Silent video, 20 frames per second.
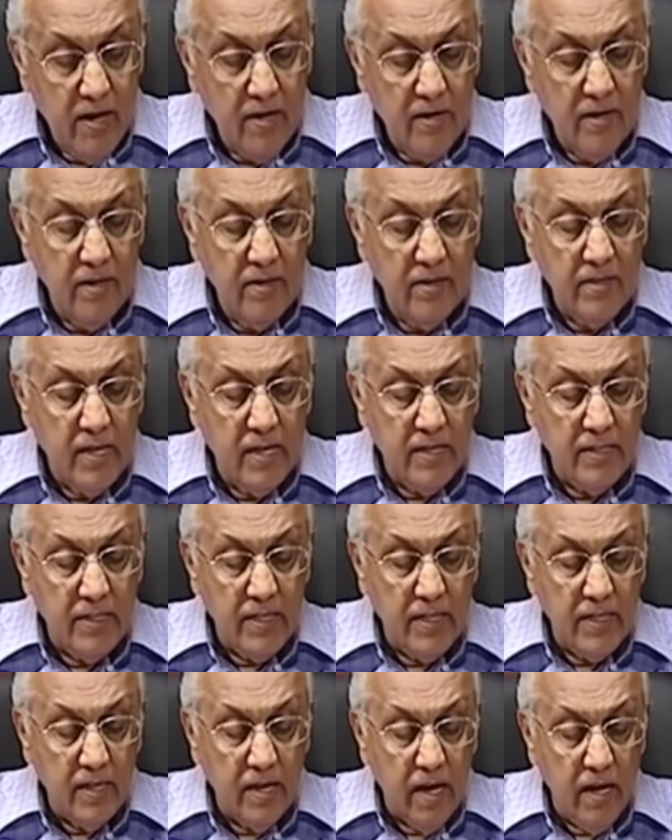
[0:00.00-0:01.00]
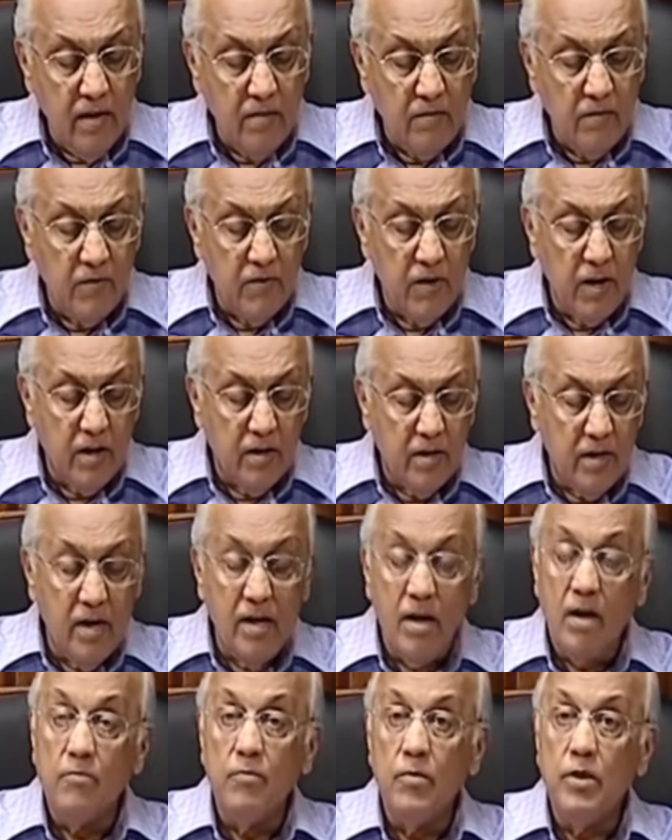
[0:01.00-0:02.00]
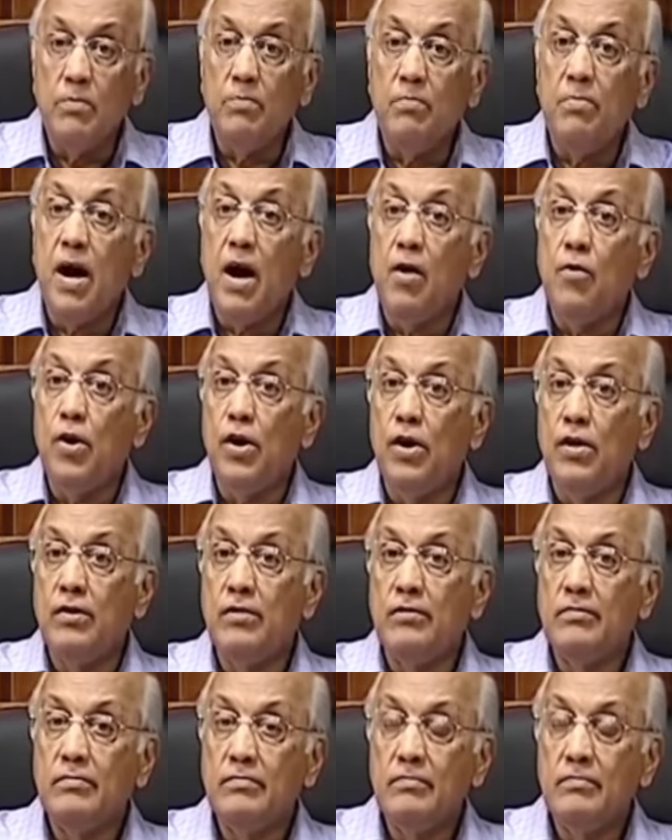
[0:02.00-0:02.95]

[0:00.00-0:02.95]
until they see the kingdom of God come with power.